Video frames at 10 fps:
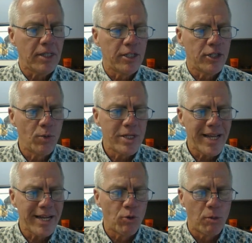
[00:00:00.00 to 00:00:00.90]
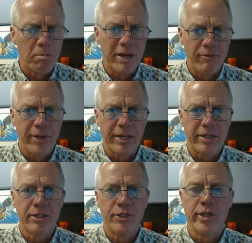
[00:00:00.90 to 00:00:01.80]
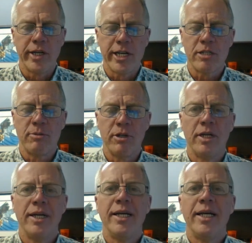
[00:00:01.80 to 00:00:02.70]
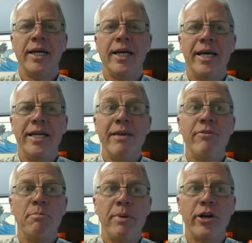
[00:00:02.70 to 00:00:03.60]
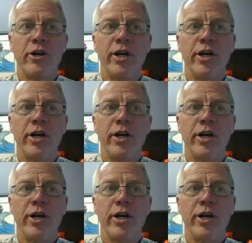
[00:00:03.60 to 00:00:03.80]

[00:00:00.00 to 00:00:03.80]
So what's the actual benefit to the customer? And even better